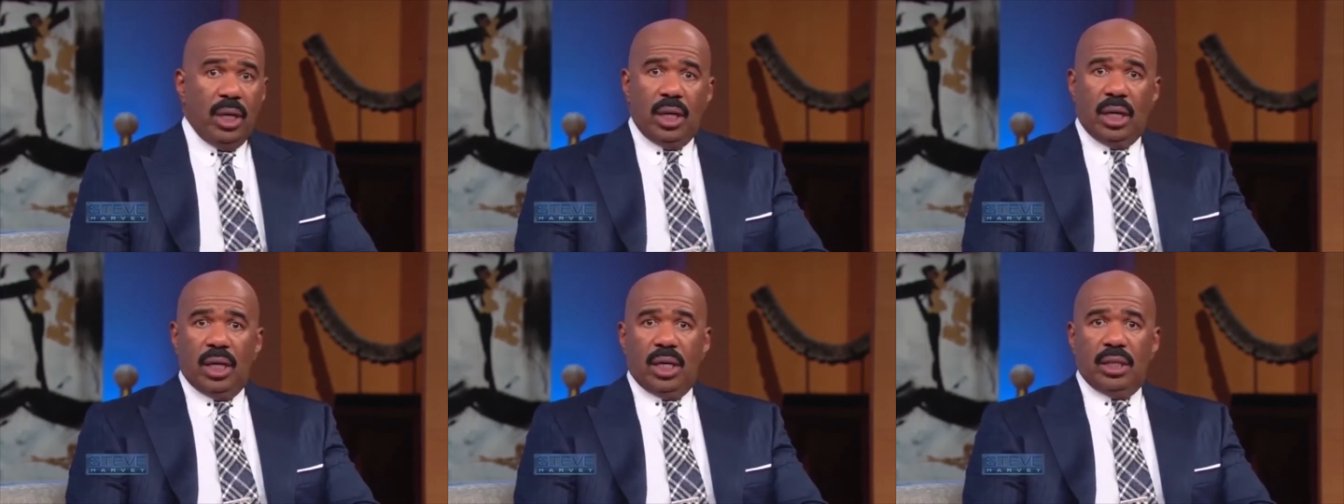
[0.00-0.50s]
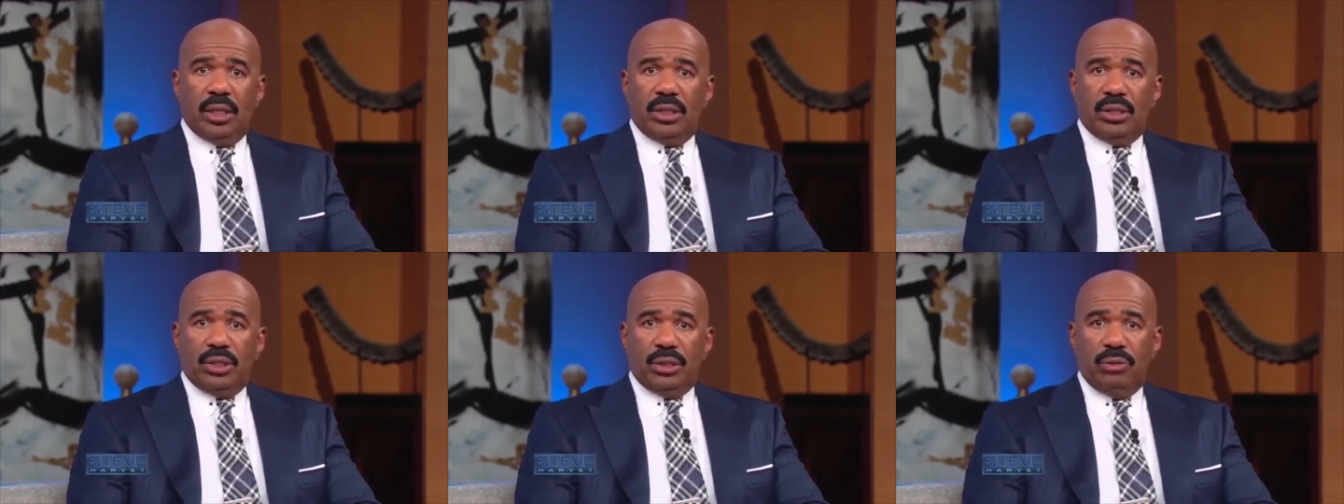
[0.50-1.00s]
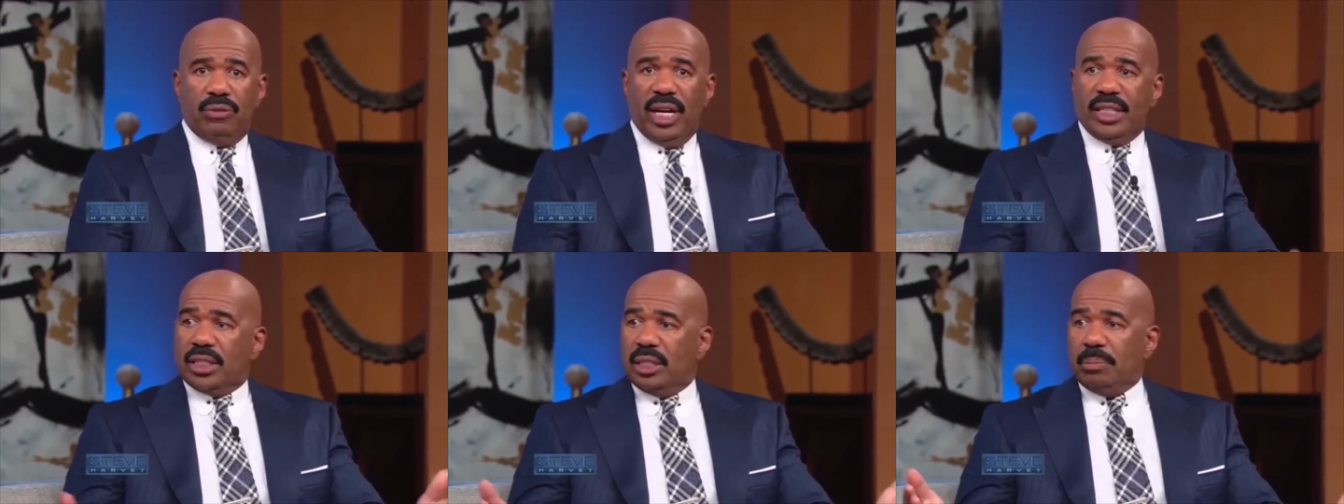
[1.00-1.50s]
Uh, you've
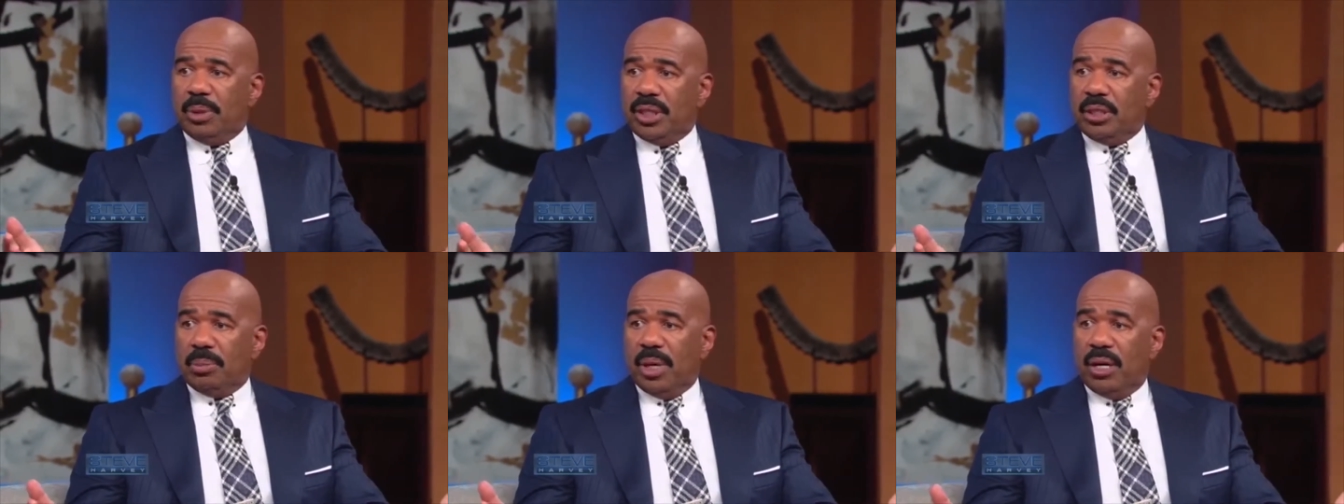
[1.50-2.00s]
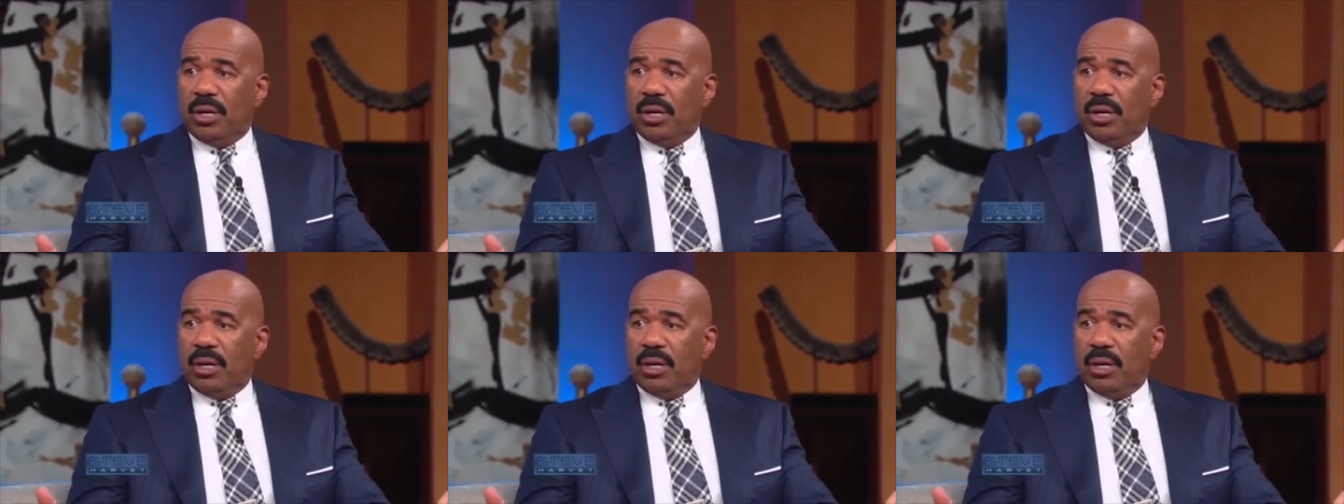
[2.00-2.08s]
actually been to my